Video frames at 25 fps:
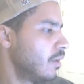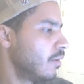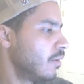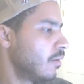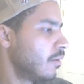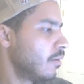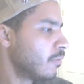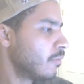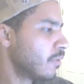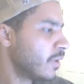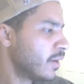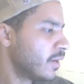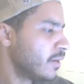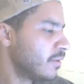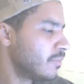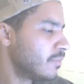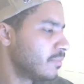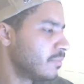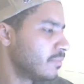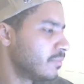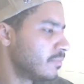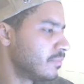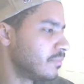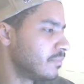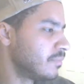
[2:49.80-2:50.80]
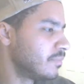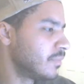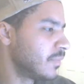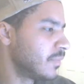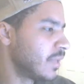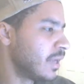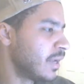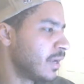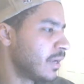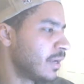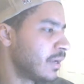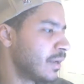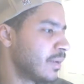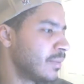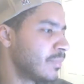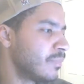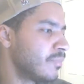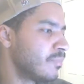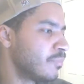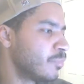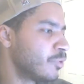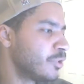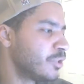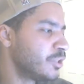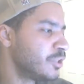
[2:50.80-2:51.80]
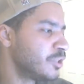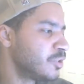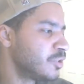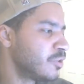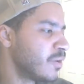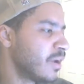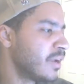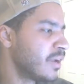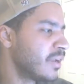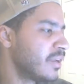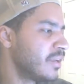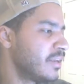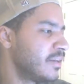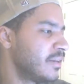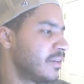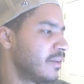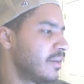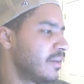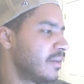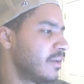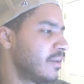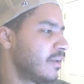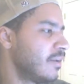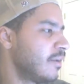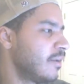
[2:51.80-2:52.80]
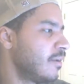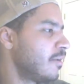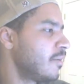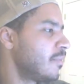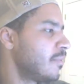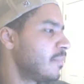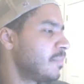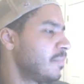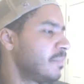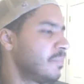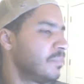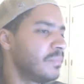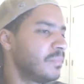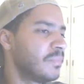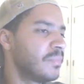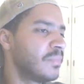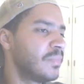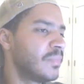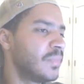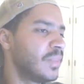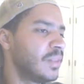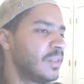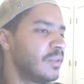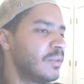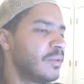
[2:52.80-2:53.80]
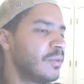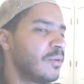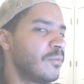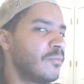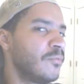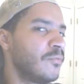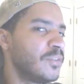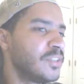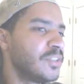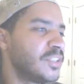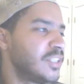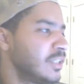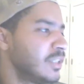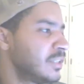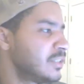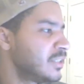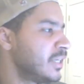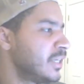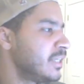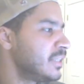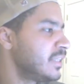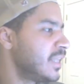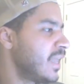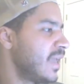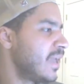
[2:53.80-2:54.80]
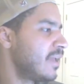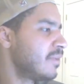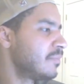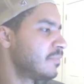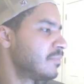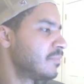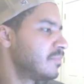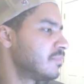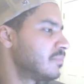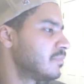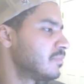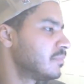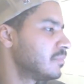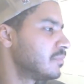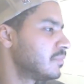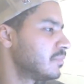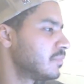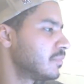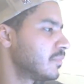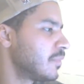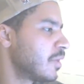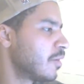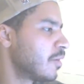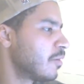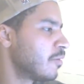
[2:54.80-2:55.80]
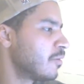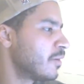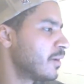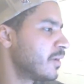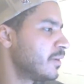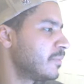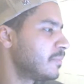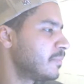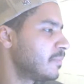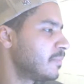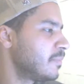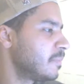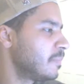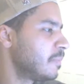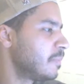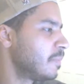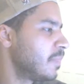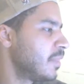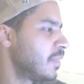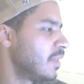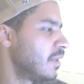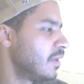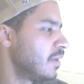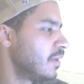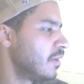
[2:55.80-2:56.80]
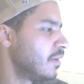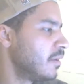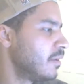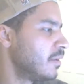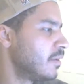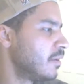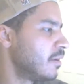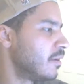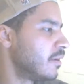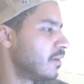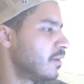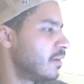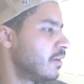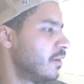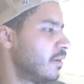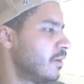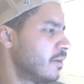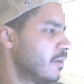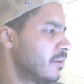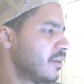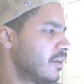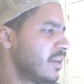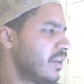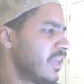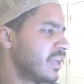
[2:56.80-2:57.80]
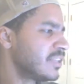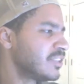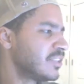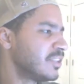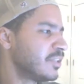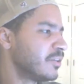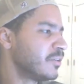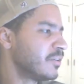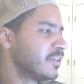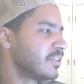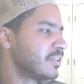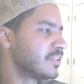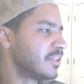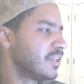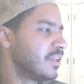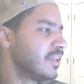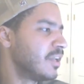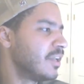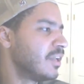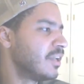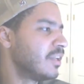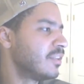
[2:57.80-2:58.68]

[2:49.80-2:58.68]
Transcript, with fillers: Alright. I'm pretty sure I can, um, you know, facilitate that. All right. Here are the next lyrics.